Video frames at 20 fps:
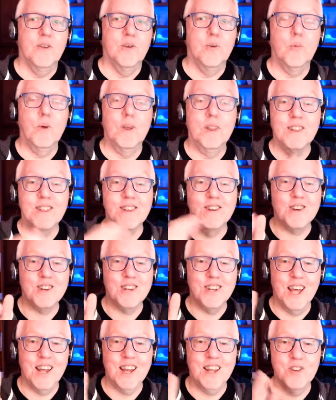we
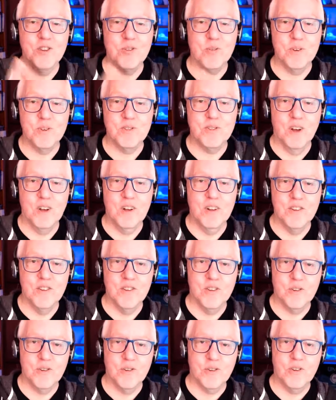looked at his
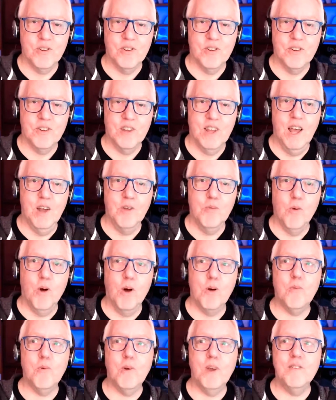results. And
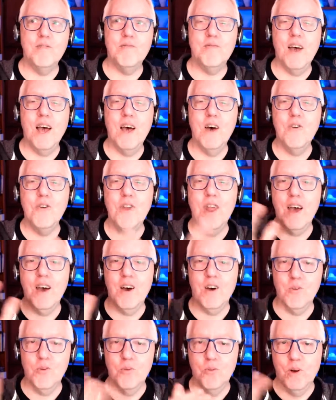what we found
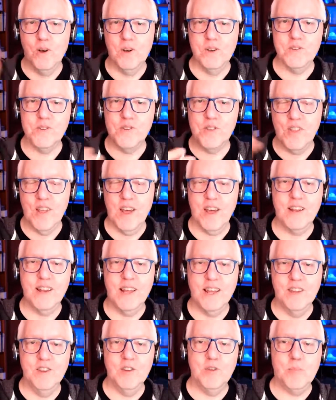out was
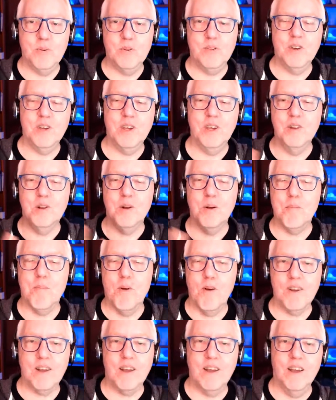that his particular
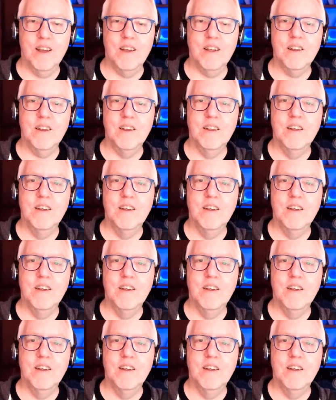market,